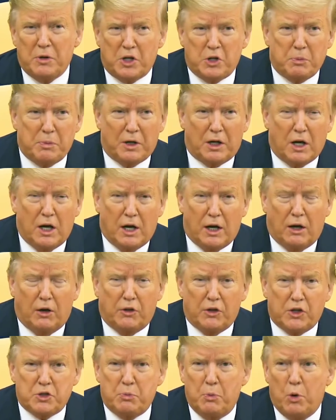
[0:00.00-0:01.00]
Mitch
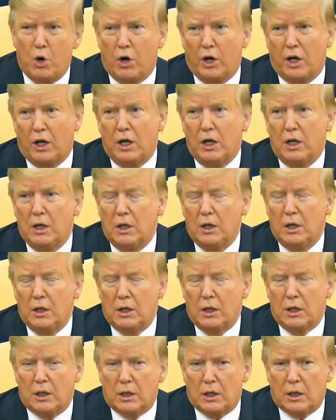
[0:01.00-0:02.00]
McConnell this morning.
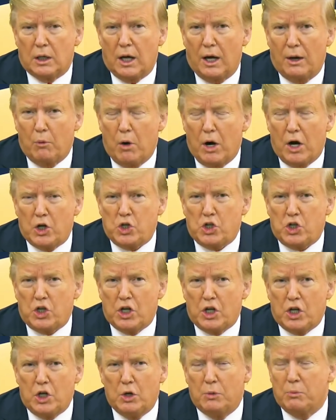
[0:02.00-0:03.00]
I watched
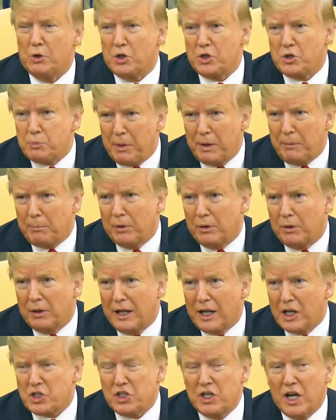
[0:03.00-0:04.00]
numerous people
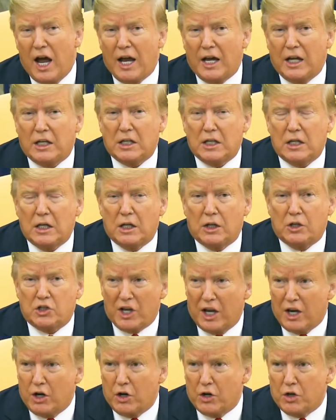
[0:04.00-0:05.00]
last night,
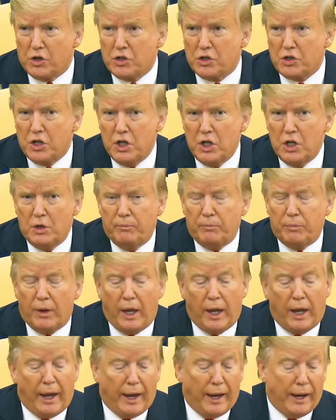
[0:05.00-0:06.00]
senators,
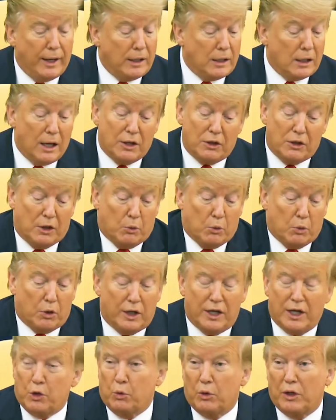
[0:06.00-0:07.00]
and I think we're
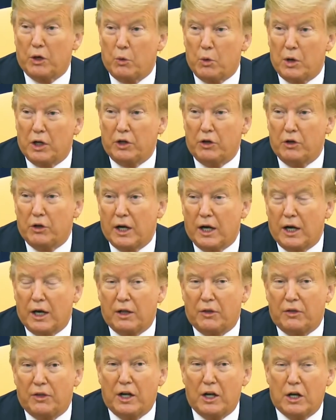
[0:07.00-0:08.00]
equally well
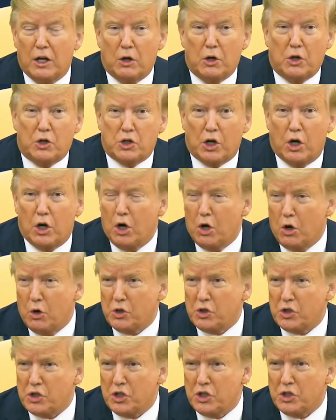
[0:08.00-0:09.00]
united. They know it's a
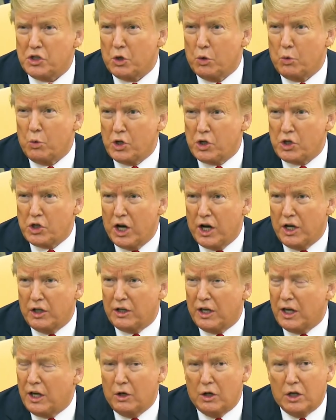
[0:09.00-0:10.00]
hoax, it's a witch hunt,
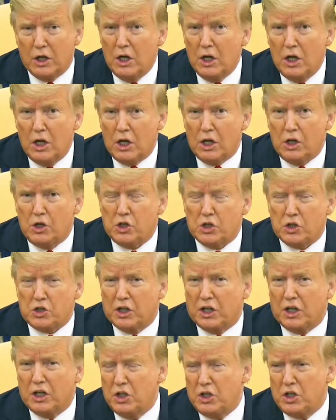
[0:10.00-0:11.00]
and it's just
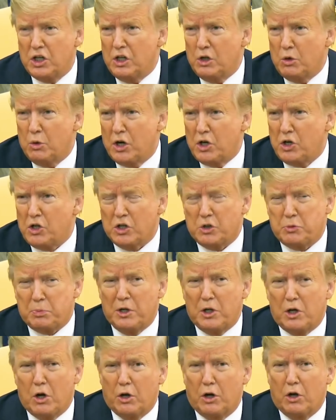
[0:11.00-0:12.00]
a continuation. It's
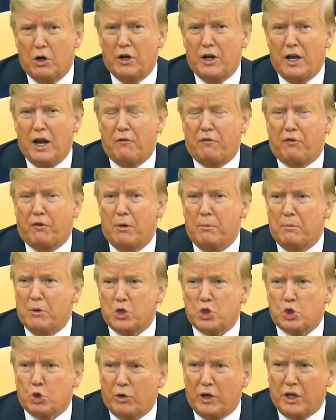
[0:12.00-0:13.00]
been going on now for
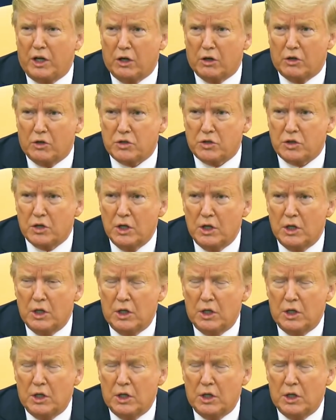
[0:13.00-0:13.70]
almost 3 years.